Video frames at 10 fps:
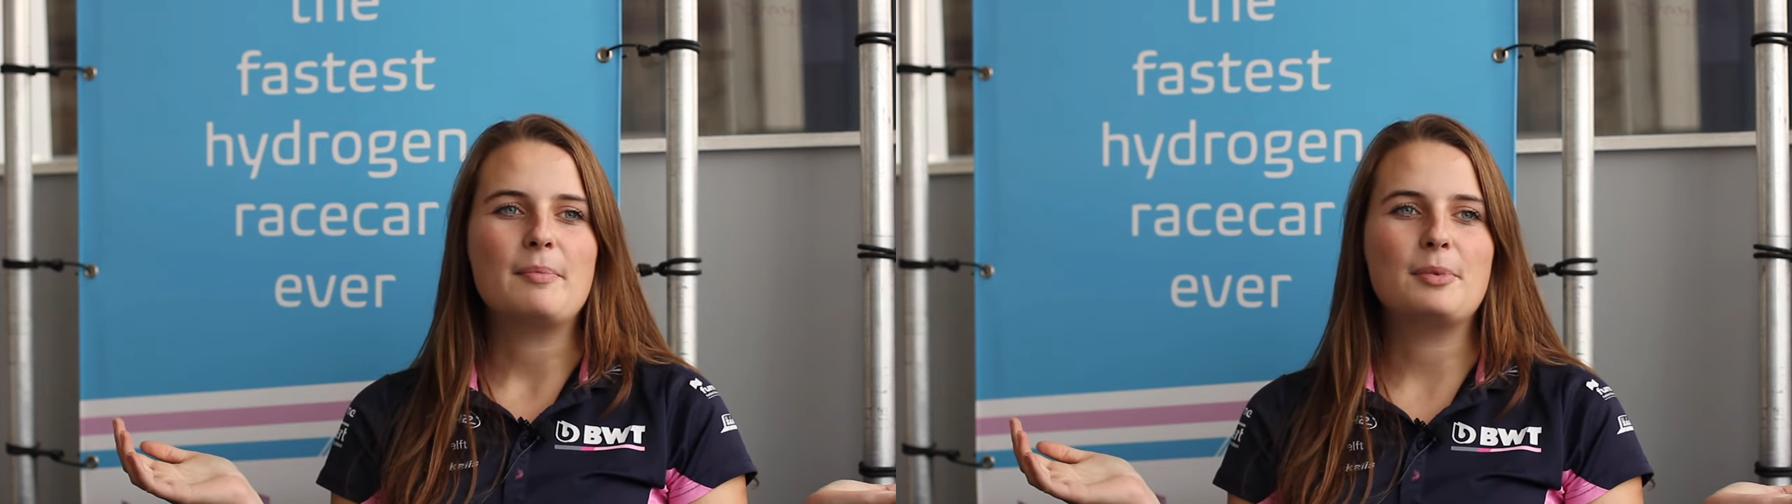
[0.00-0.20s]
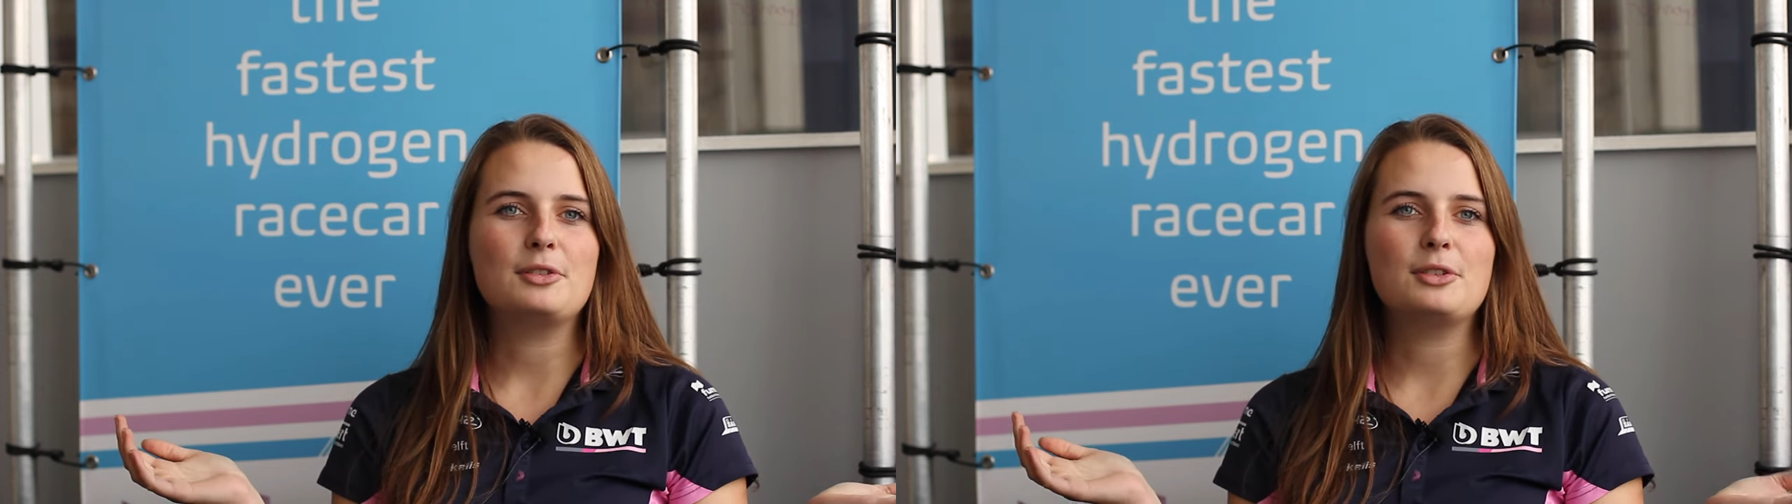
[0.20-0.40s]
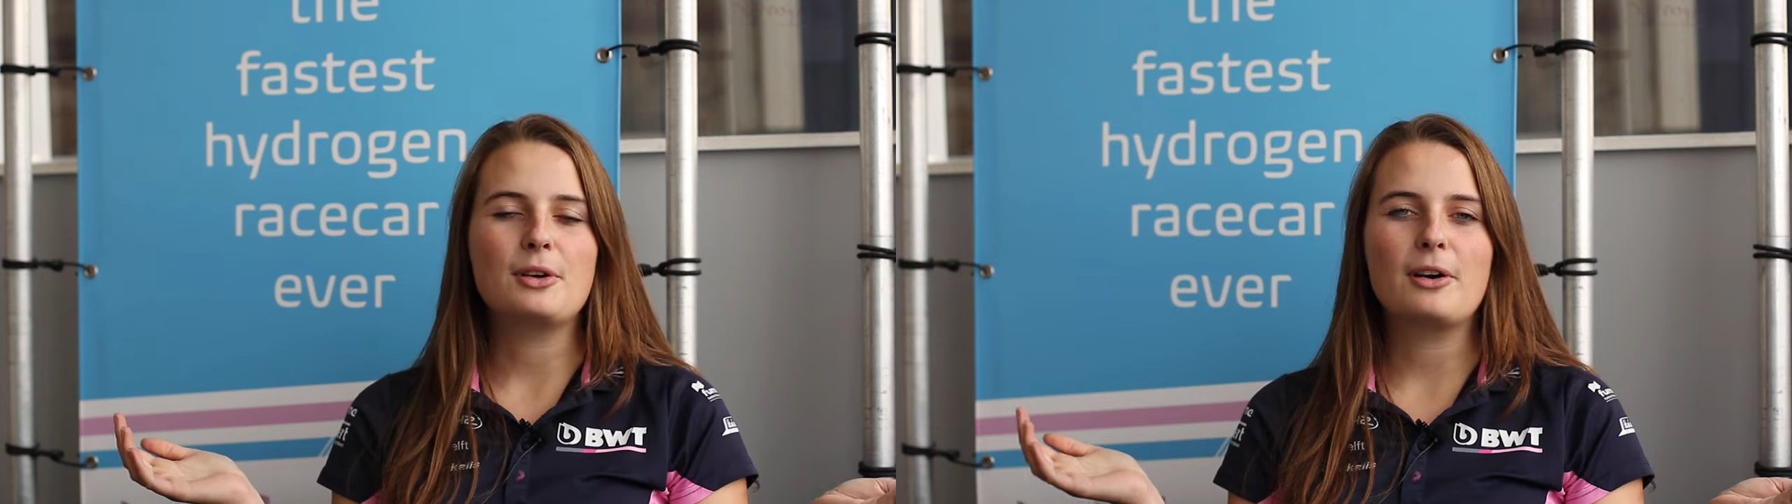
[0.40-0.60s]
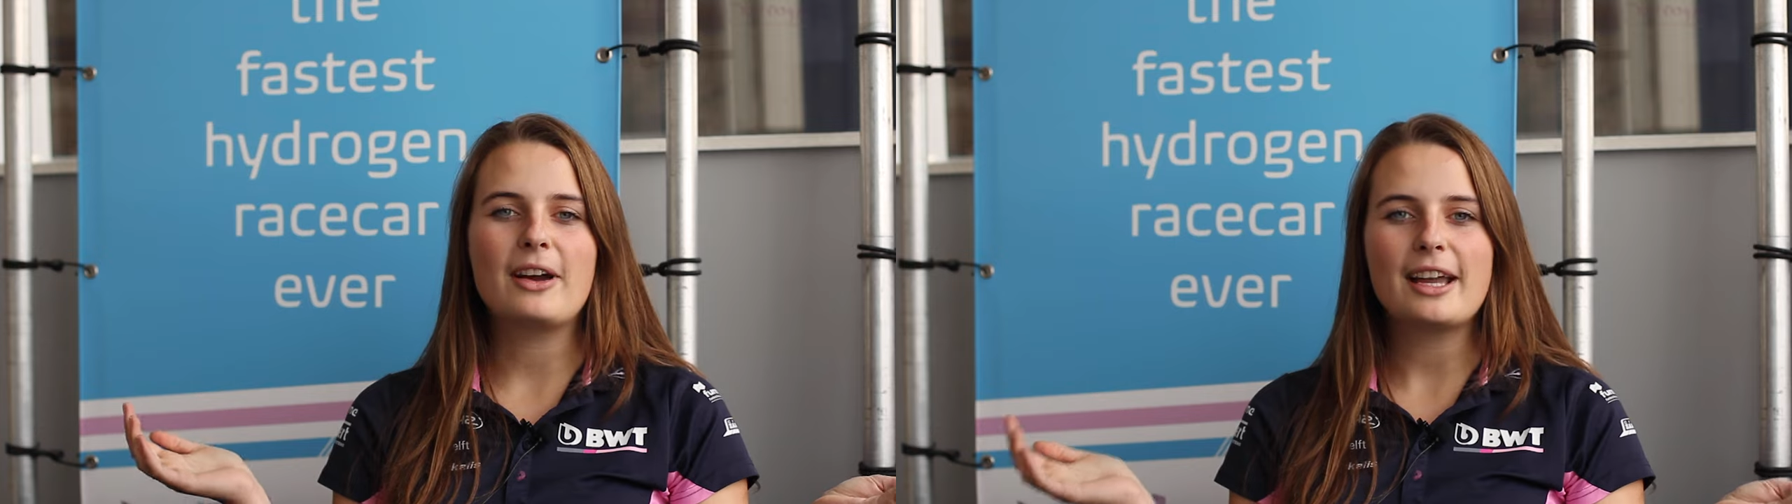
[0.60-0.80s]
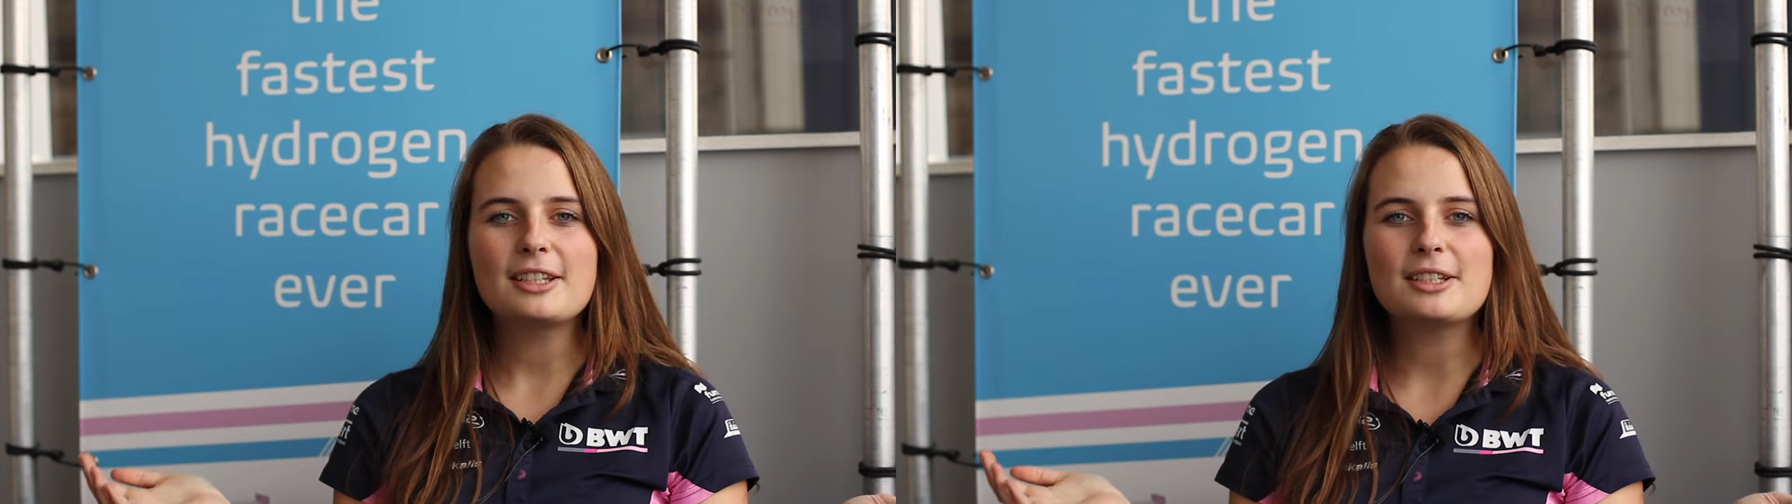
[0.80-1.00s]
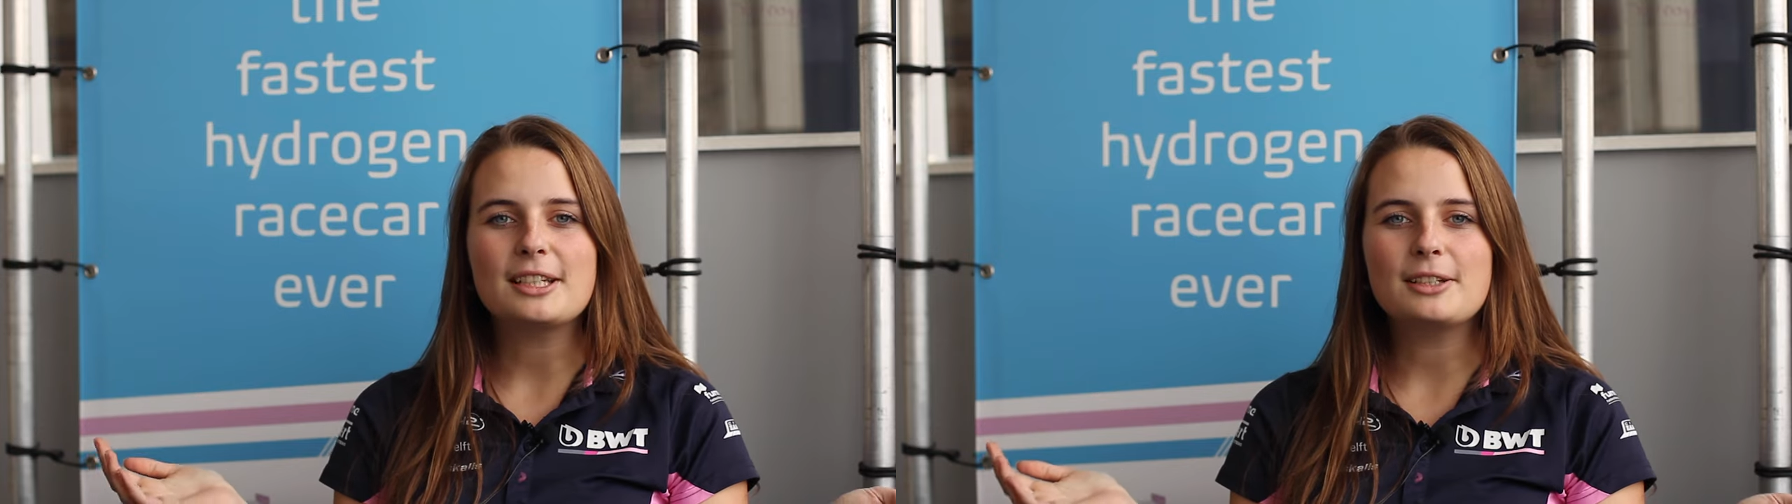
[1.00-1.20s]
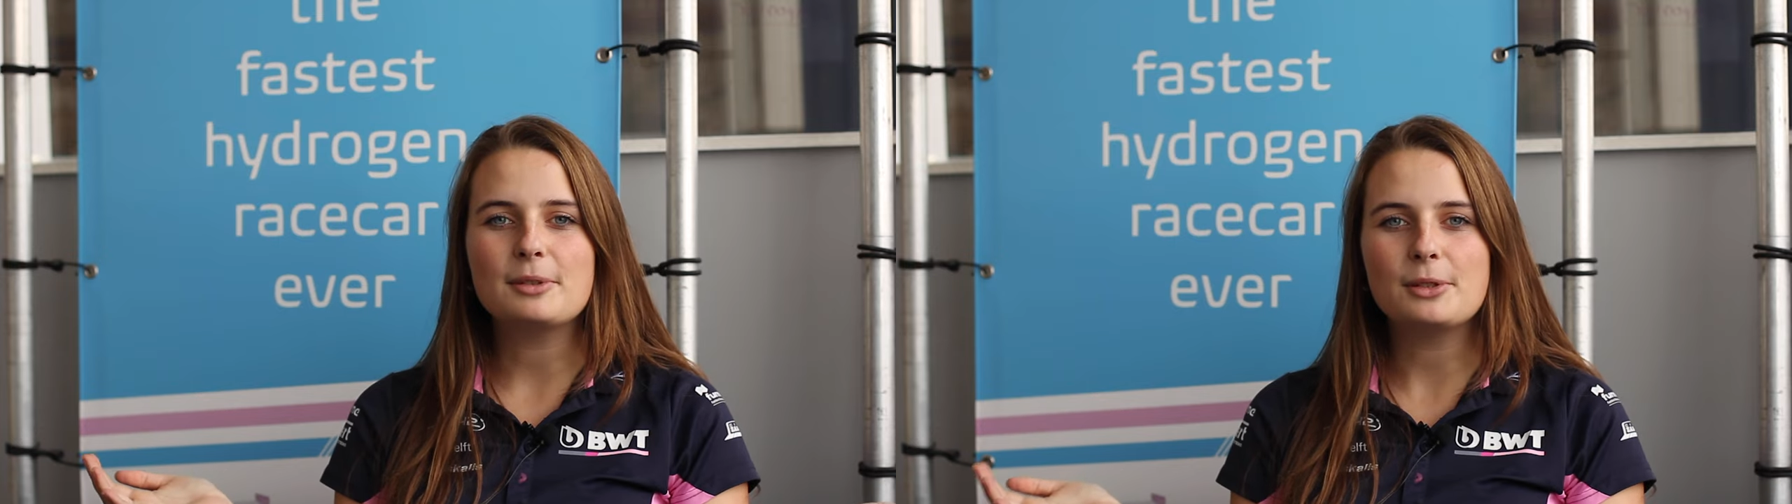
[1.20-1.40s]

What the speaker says: but you are actually